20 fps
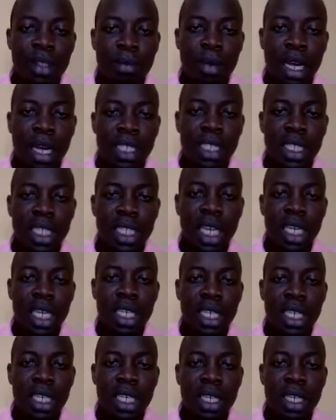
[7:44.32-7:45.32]
by
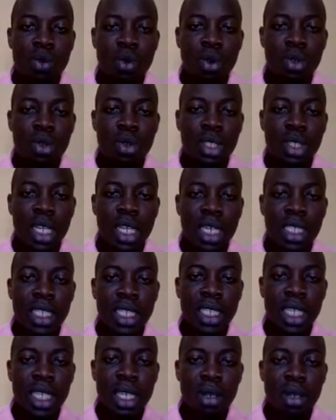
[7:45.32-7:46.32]
saying equals that
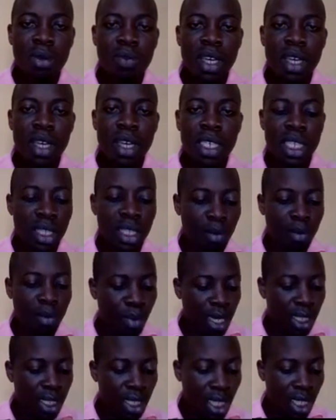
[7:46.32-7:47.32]
cell of
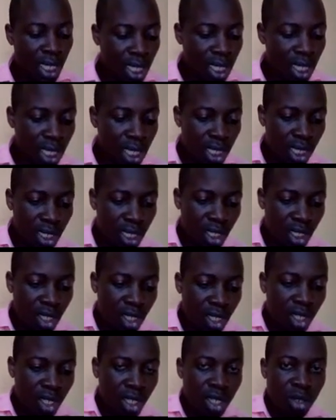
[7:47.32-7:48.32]
18%.
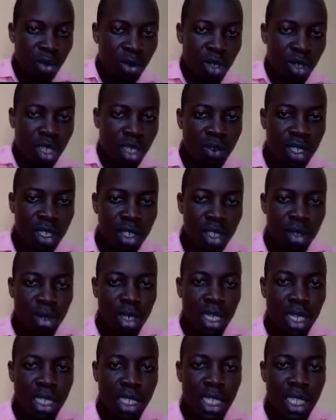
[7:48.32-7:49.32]
We'll give it
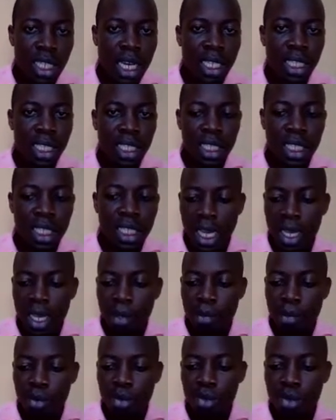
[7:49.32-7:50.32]
$signs
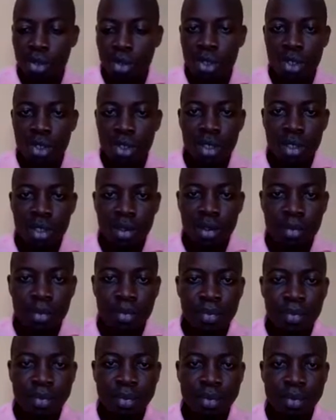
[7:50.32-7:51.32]
times
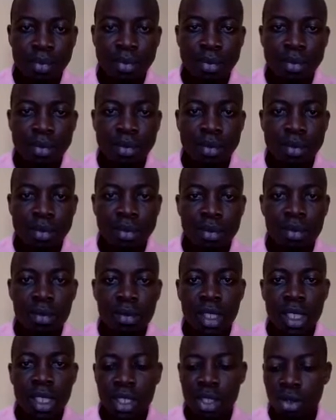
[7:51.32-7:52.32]

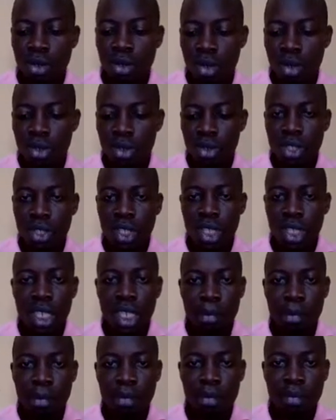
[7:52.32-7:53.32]
this gross
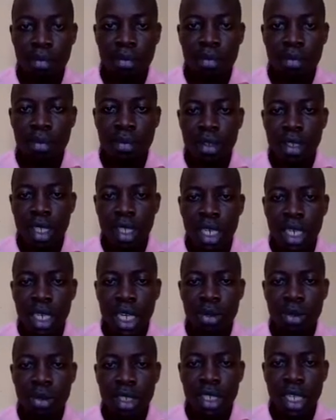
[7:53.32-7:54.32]
income,
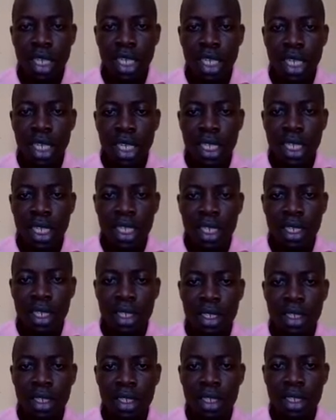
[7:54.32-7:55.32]
and we shall end.
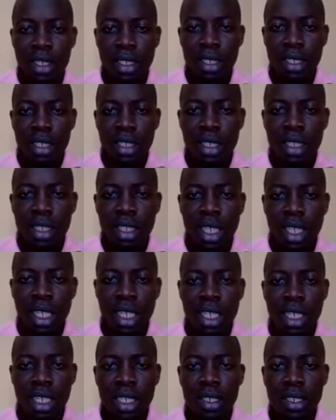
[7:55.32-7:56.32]

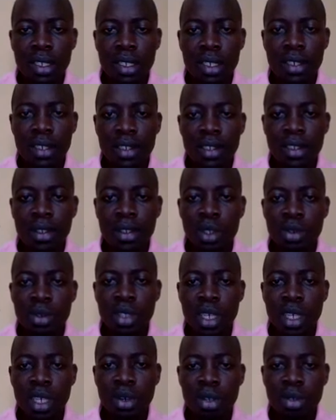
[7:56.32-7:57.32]
Then we
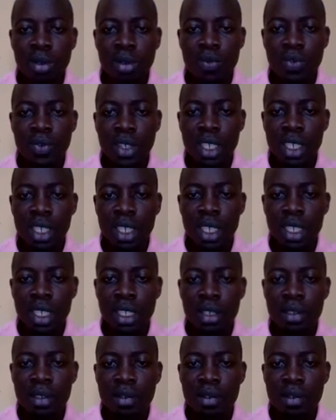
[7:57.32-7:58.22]
do the autofilling.